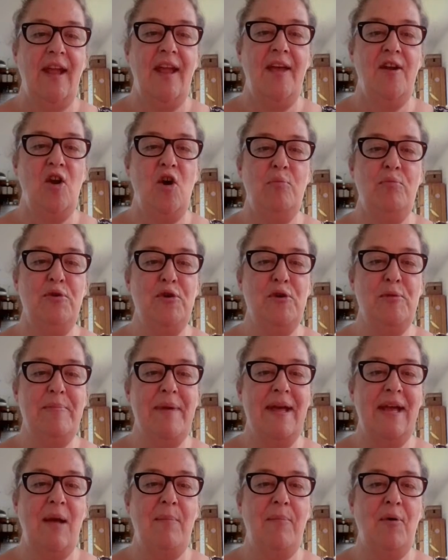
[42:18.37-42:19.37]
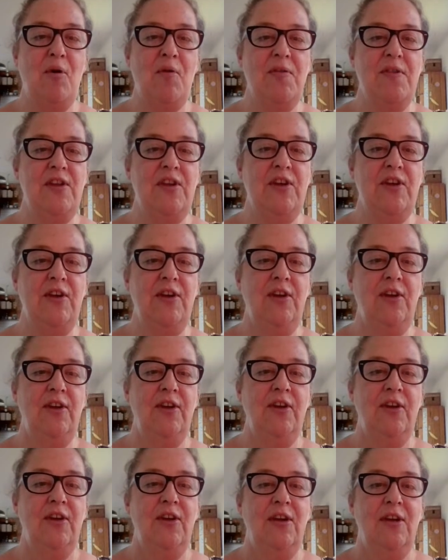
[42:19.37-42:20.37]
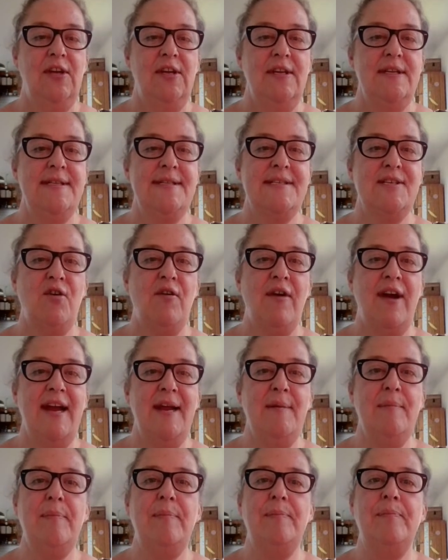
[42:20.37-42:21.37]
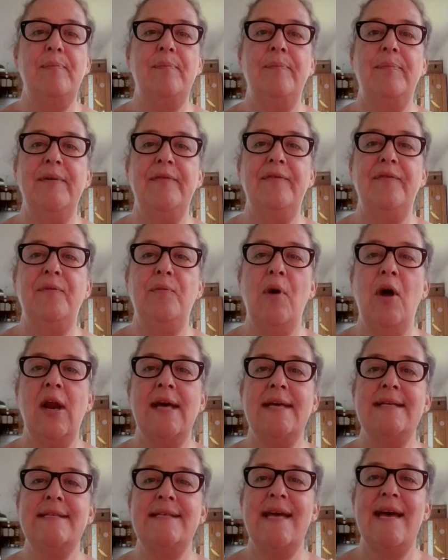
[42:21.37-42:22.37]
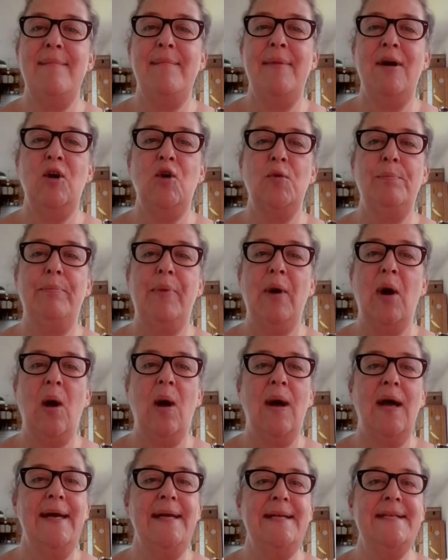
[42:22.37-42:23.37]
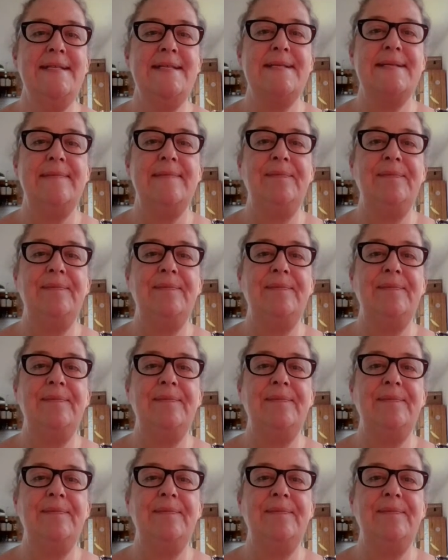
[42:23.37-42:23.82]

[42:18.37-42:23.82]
And I'll put it back up on the screen while I say my goodbyes.